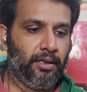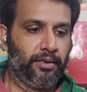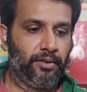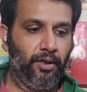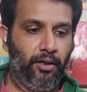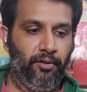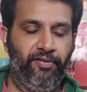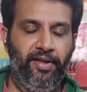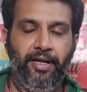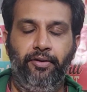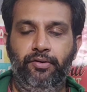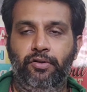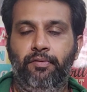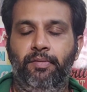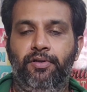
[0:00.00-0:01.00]
So thank
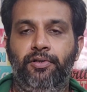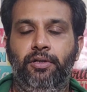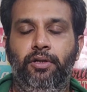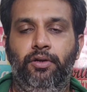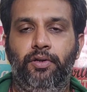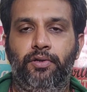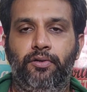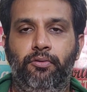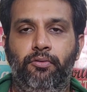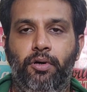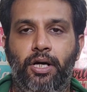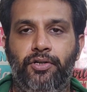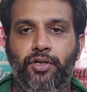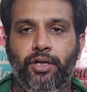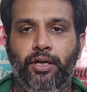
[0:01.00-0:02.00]
you so much, Leos, for
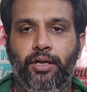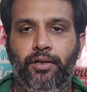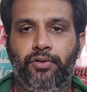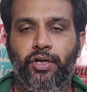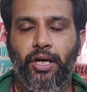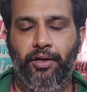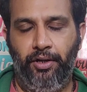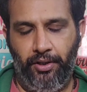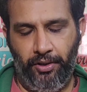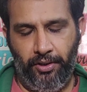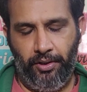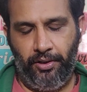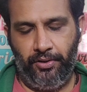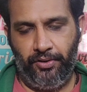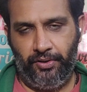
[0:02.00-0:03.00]
watching. Take
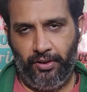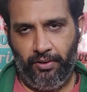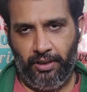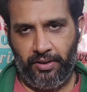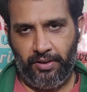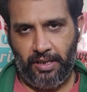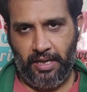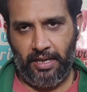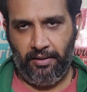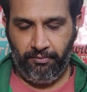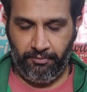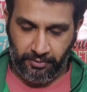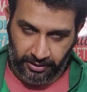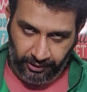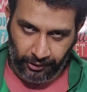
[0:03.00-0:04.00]
care. See you next
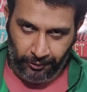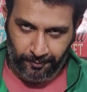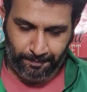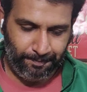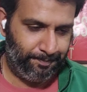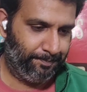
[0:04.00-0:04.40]
time. Virgo.